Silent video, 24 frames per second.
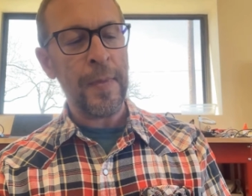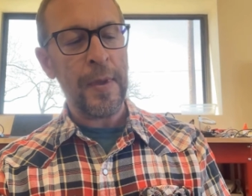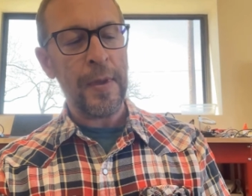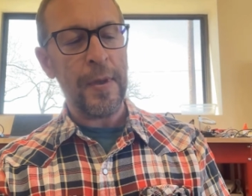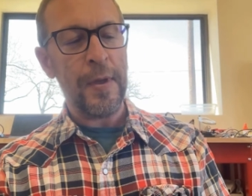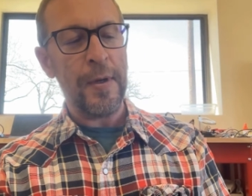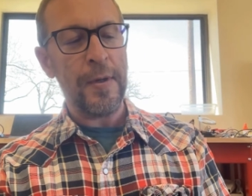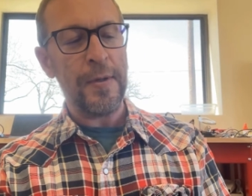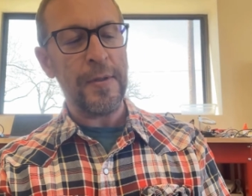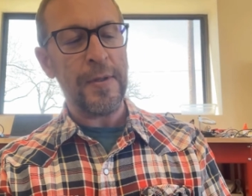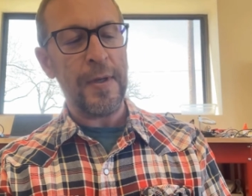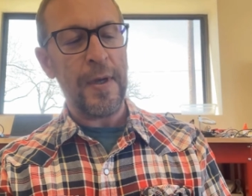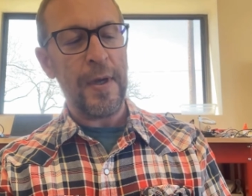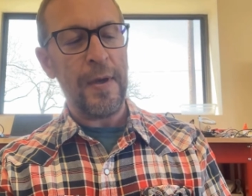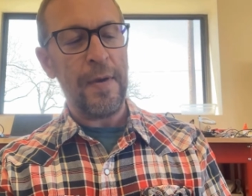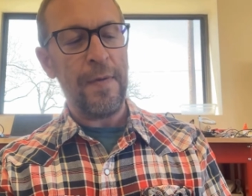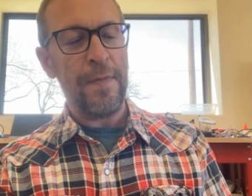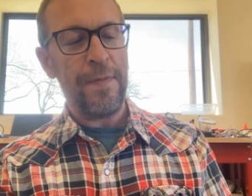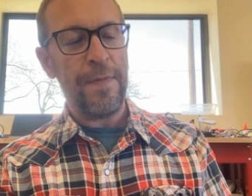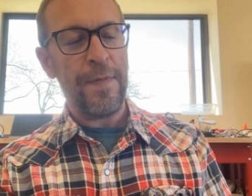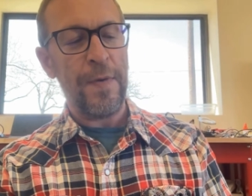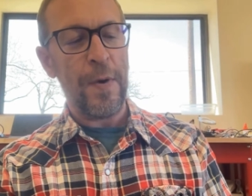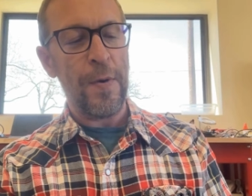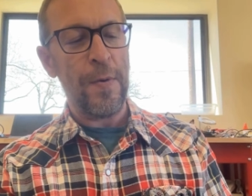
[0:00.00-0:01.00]
there's a
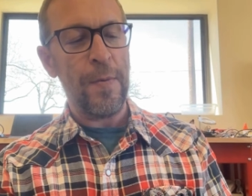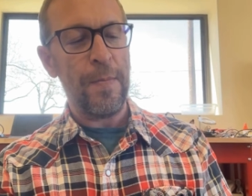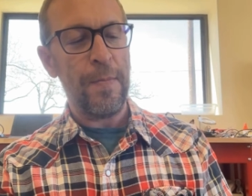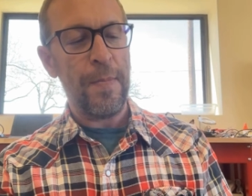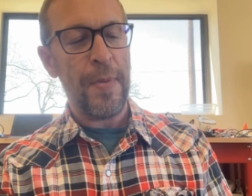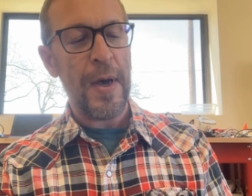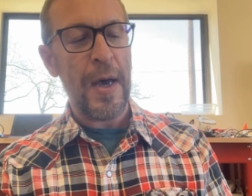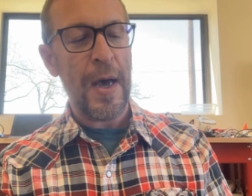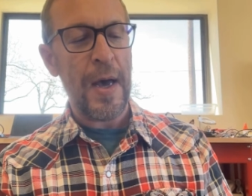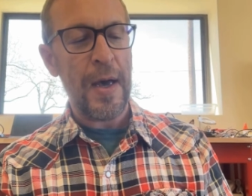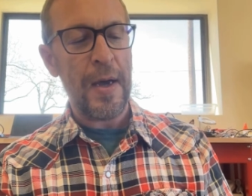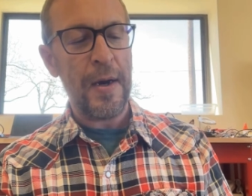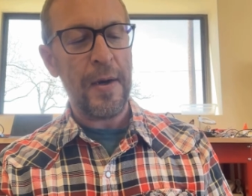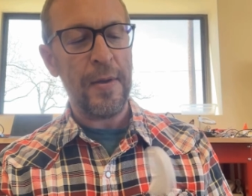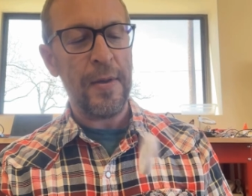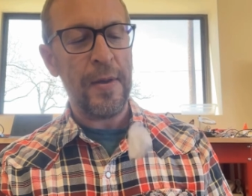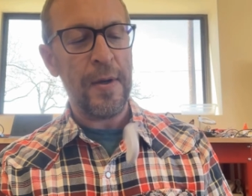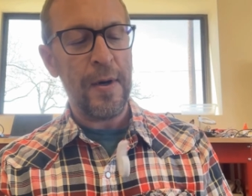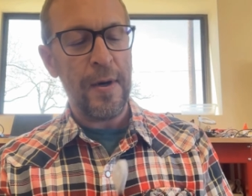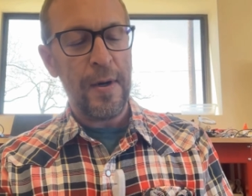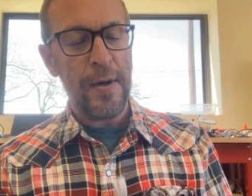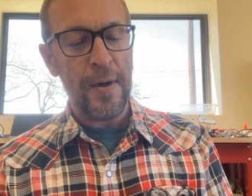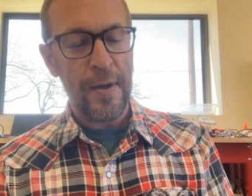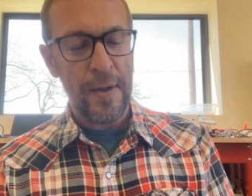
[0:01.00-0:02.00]
foam pad in
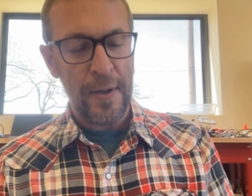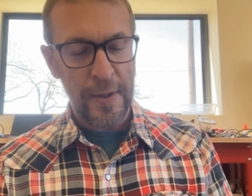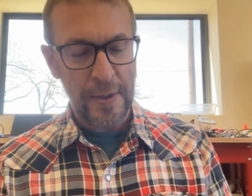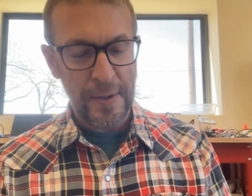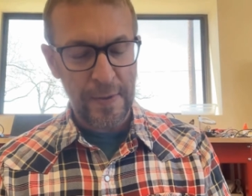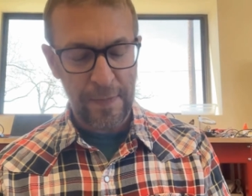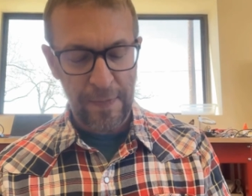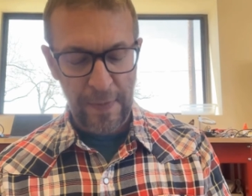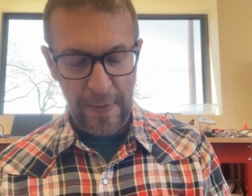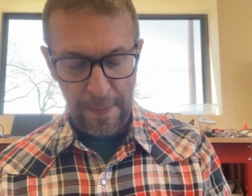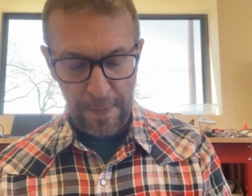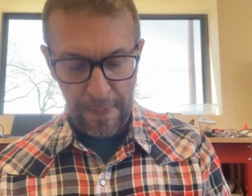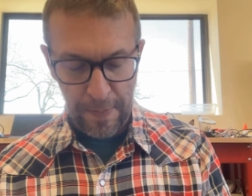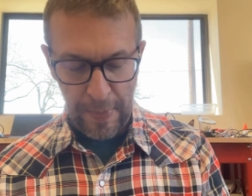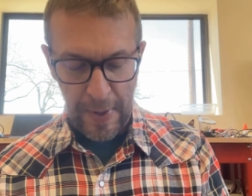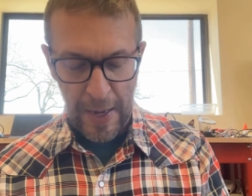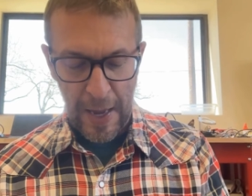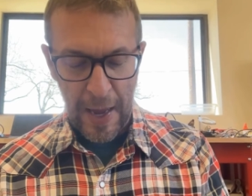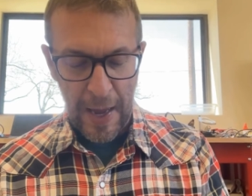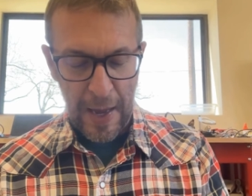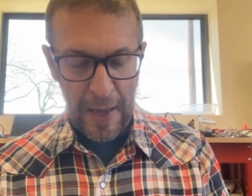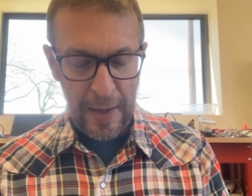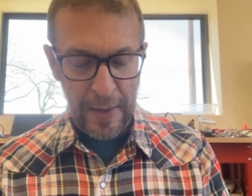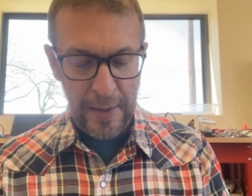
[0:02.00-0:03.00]
there. Now this
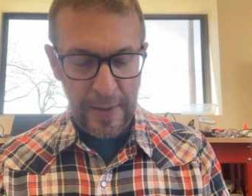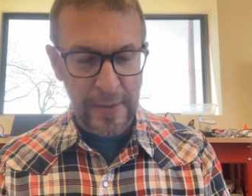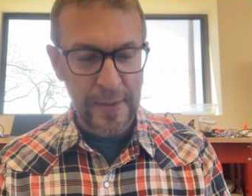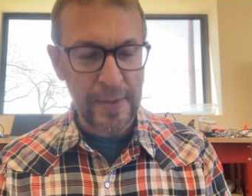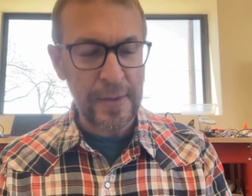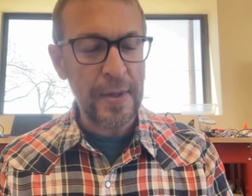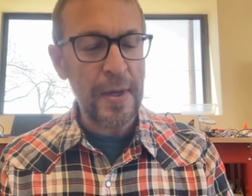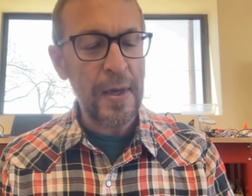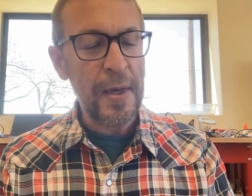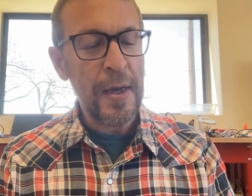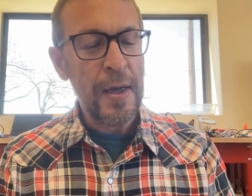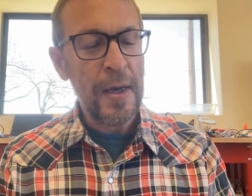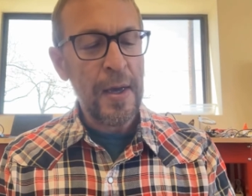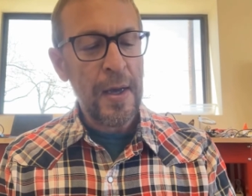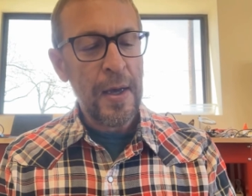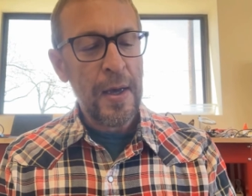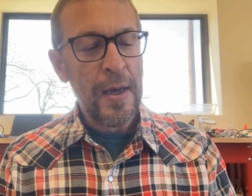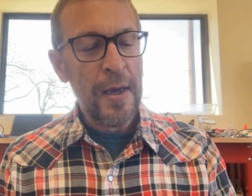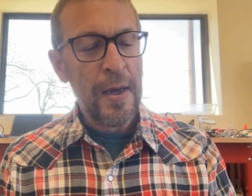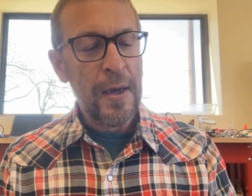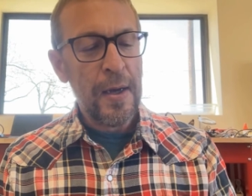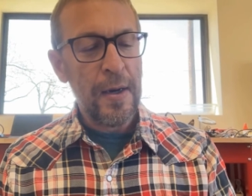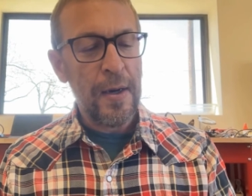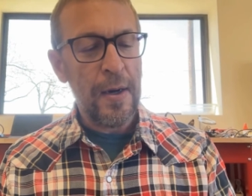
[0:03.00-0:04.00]
pad is
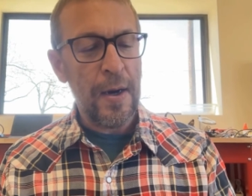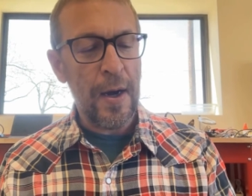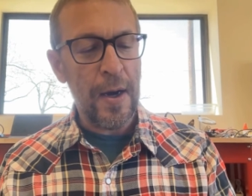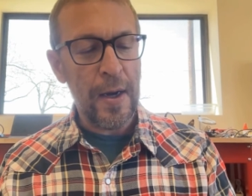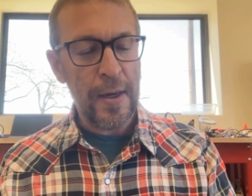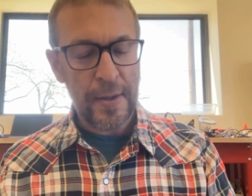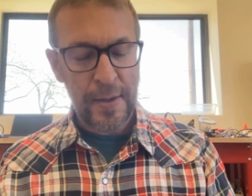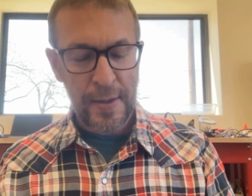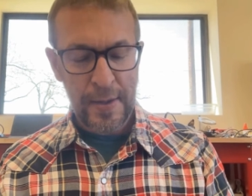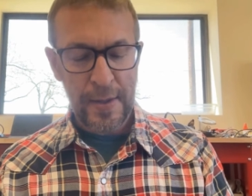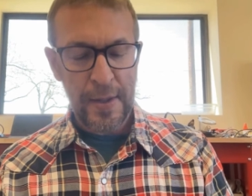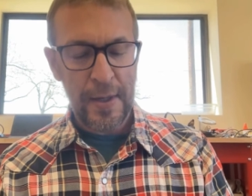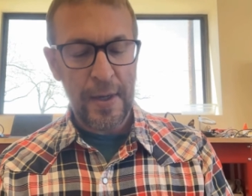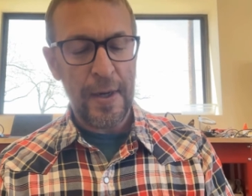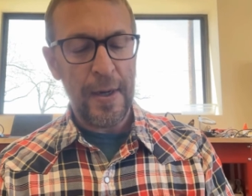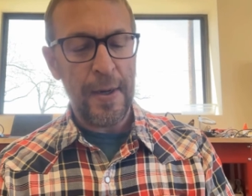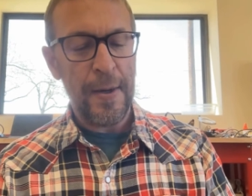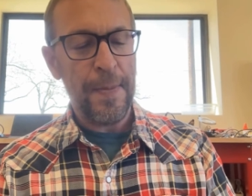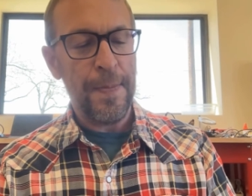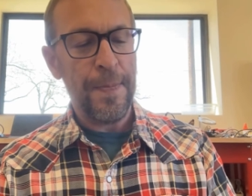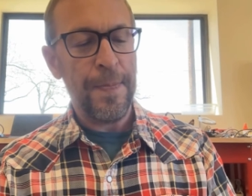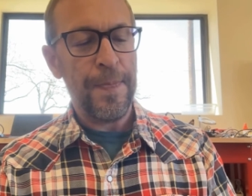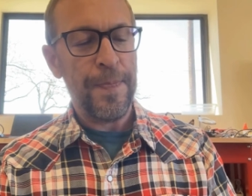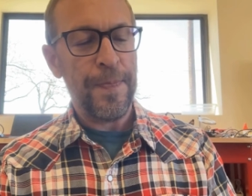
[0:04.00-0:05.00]
not
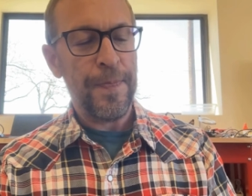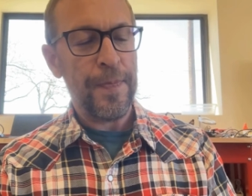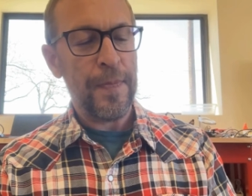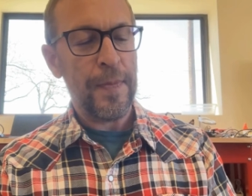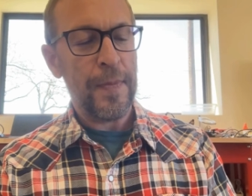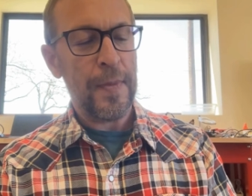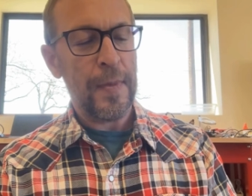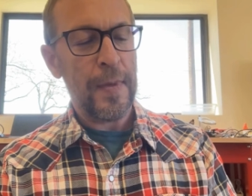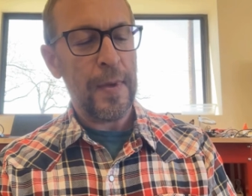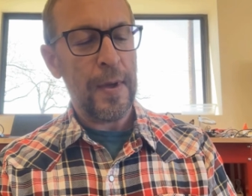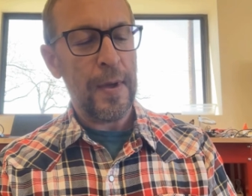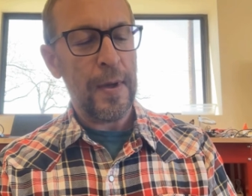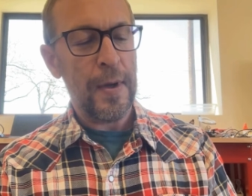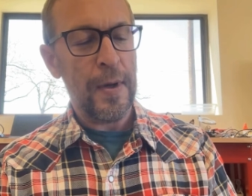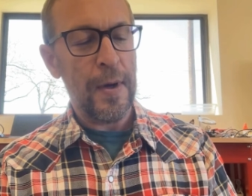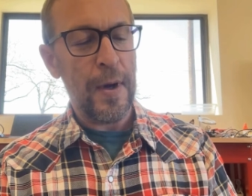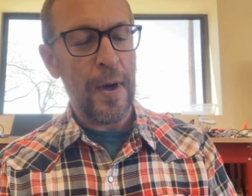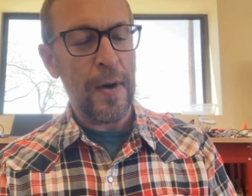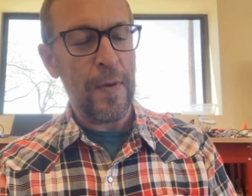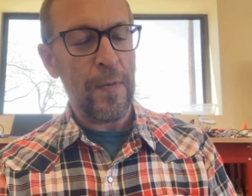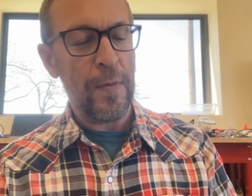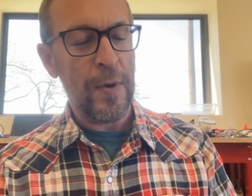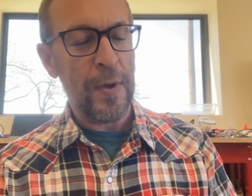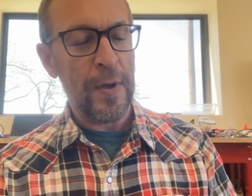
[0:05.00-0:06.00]

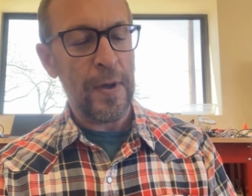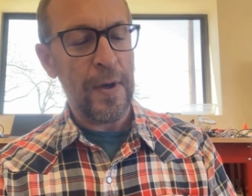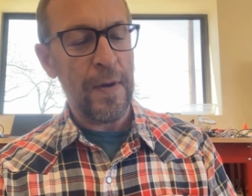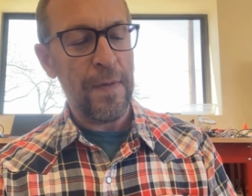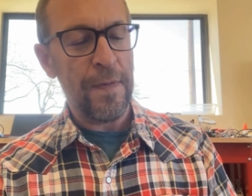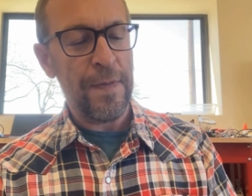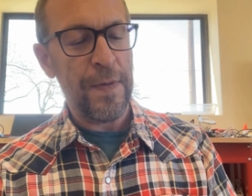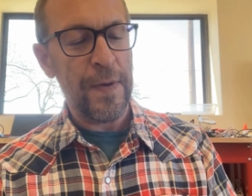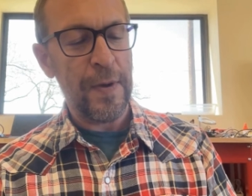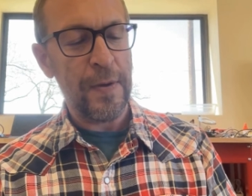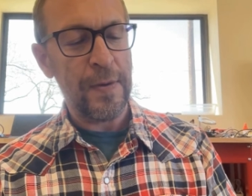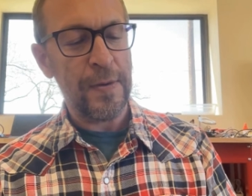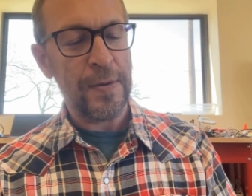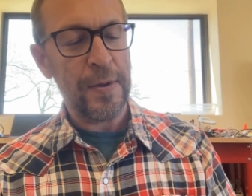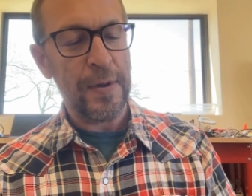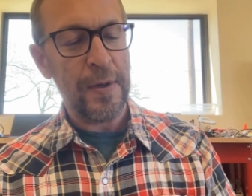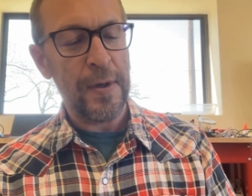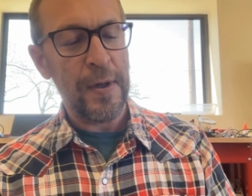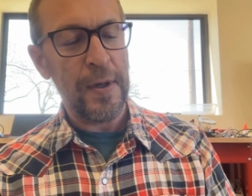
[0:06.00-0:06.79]
really a filter.